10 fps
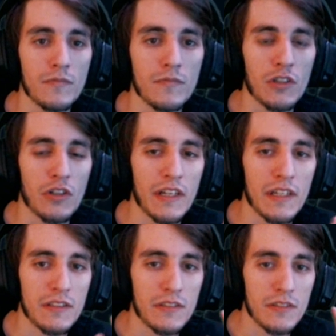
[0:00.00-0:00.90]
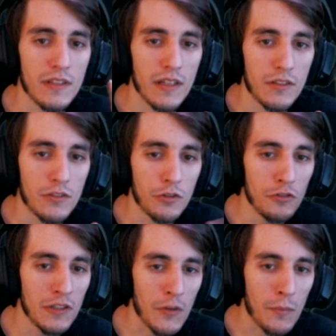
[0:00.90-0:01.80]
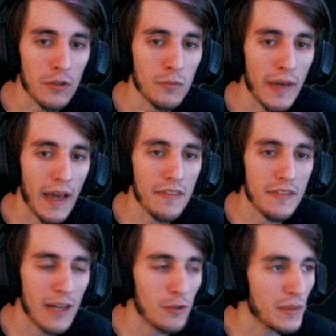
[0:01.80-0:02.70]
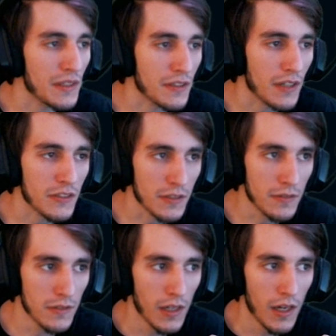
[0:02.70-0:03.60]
There is 2 different build paths that I will be discussing.